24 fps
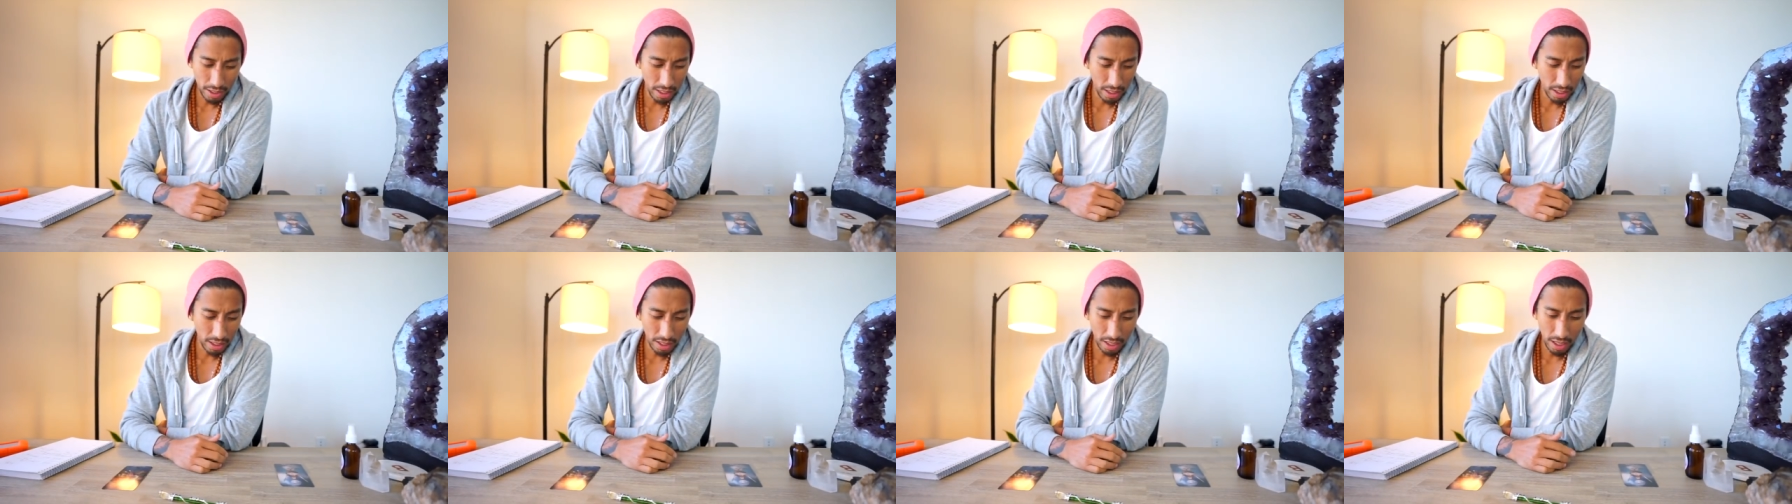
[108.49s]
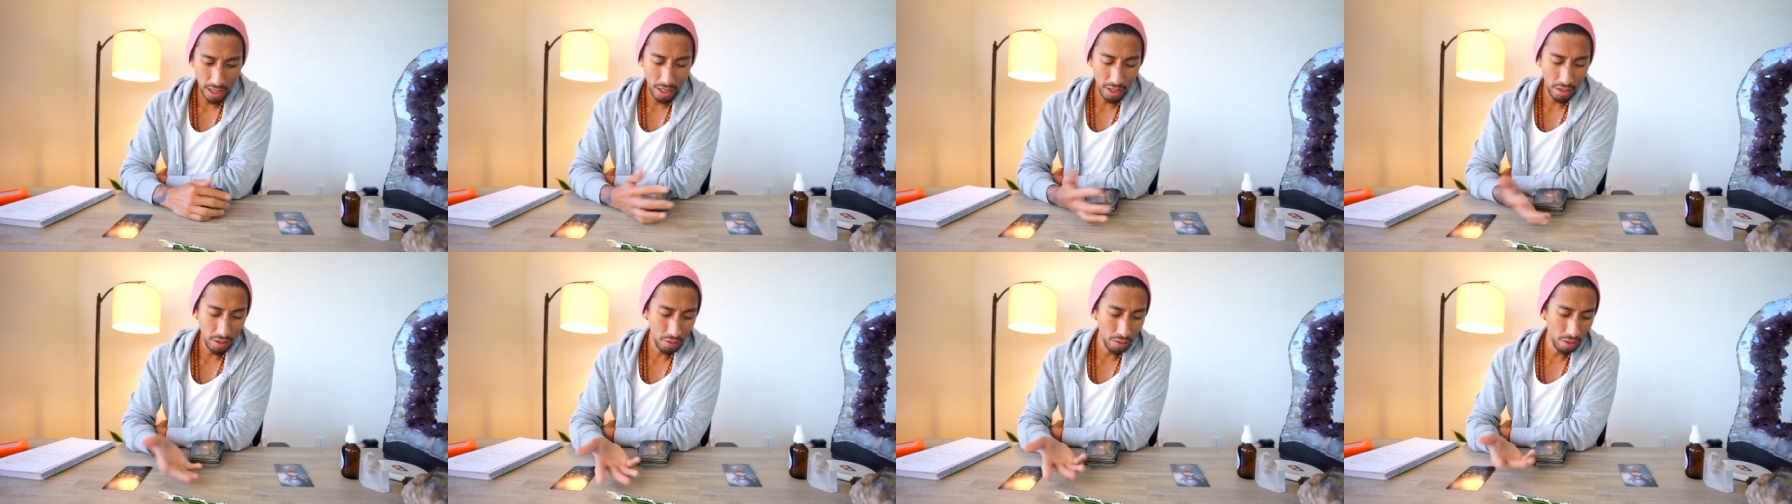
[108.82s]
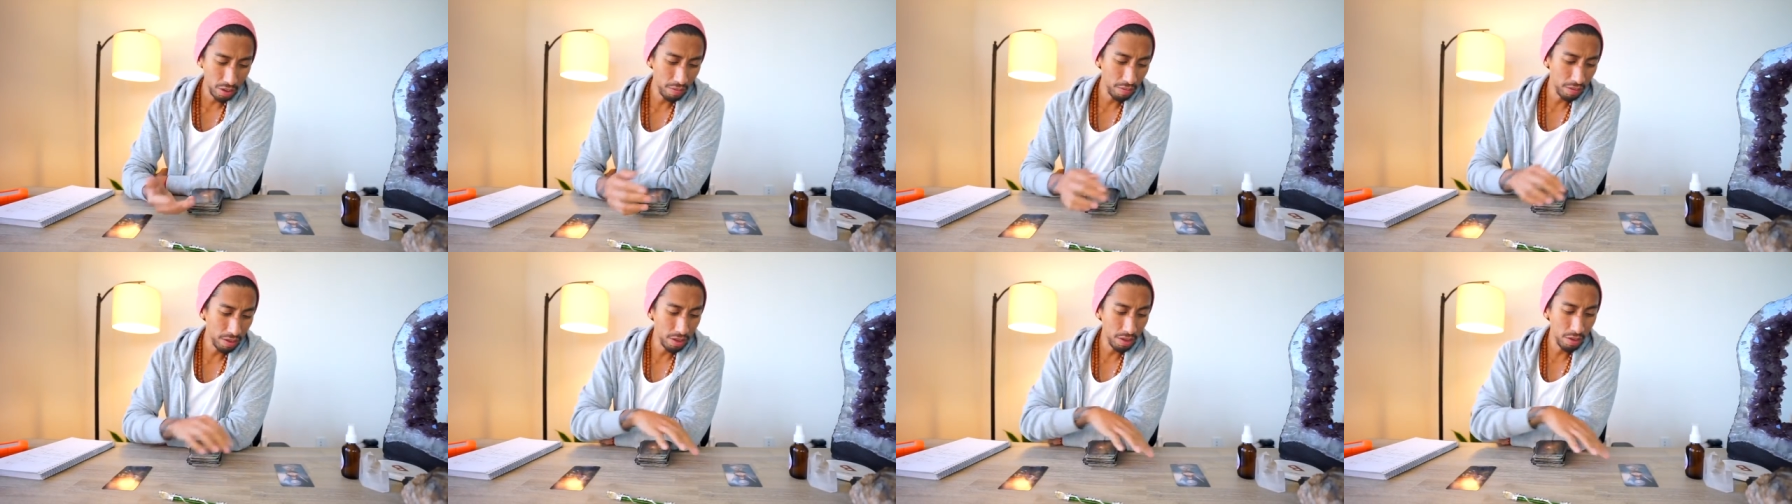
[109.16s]
I, I don't
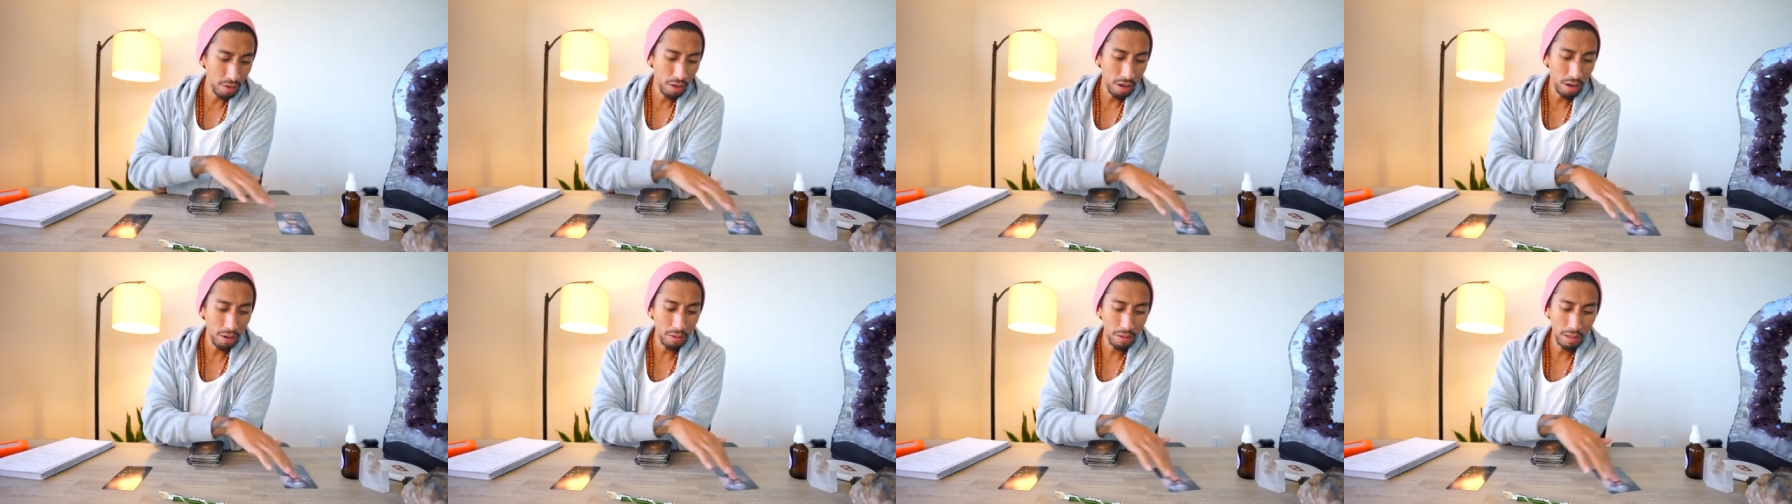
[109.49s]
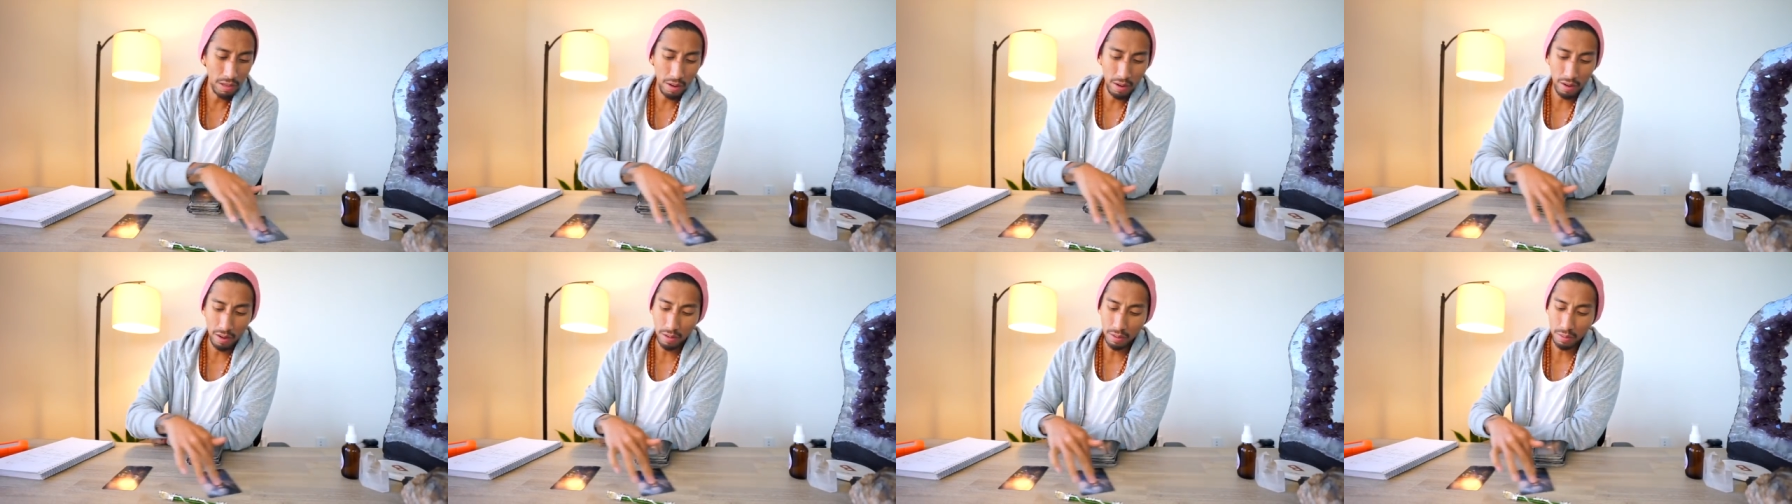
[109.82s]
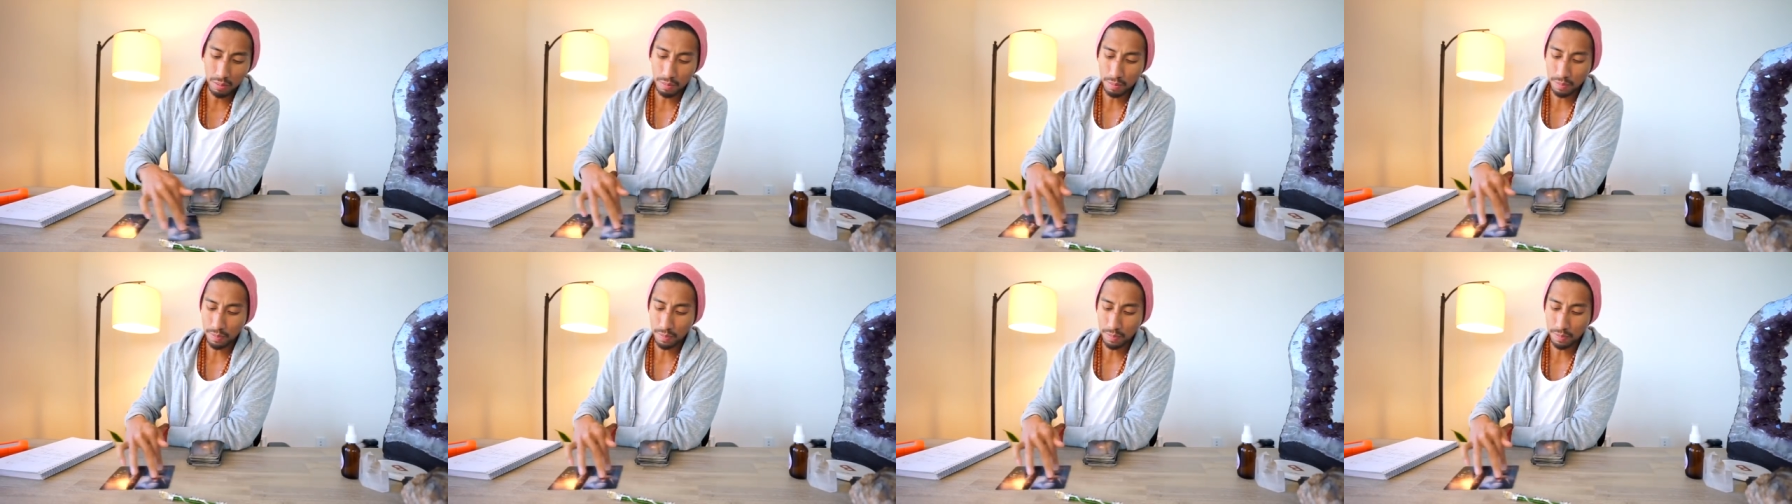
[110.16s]
even know how long.